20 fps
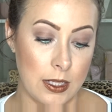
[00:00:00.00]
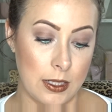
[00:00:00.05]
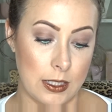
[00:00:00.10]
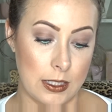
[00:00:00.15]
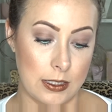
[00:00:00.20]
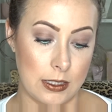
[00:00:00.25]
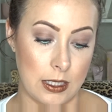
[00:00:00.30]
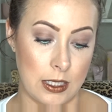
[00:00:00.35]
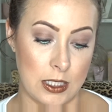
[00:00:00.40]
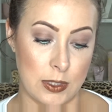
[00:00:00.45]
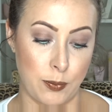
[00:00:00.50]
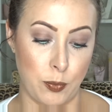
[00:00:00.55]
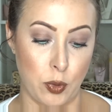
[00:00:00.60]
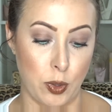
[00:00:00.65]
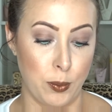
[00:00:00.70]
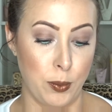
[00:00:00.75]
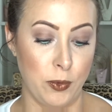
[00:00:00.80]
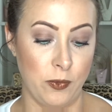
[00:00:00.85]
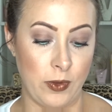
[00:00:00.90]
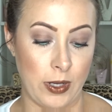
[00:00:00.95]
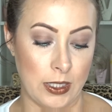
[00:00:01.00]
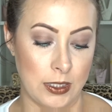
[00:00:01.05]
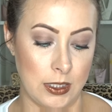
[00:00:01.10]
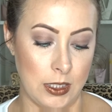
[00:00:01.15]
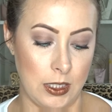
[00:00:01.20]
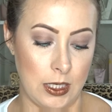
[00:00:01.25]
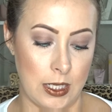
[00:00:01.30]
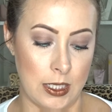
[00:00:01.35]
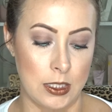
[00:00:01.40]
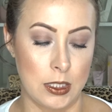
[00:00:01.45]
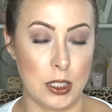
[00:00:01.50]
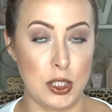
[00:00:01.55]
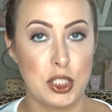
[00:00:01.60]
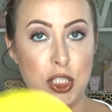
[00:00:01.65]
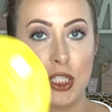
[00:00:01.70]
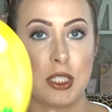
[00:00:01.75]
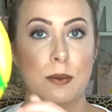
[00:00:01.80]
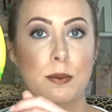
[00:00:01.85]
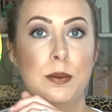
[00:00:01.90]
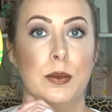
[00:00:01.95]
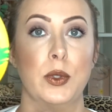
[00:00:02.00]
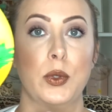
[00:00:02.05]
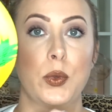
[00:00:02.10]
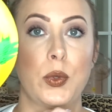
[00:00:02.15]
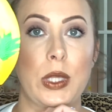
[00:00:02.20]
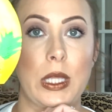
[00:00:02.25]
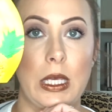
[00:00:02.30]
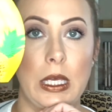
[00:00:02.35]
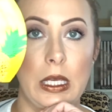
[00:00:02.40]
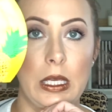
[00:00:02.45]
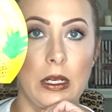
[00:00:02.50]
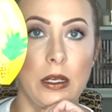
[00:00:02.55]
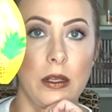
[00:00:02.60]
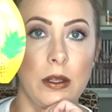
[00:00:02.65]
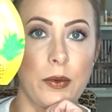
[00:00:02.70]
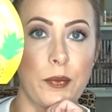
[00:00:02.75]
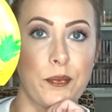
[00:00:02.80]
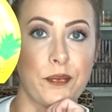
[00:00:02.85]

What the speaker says: This is pore perfecting and smoothing.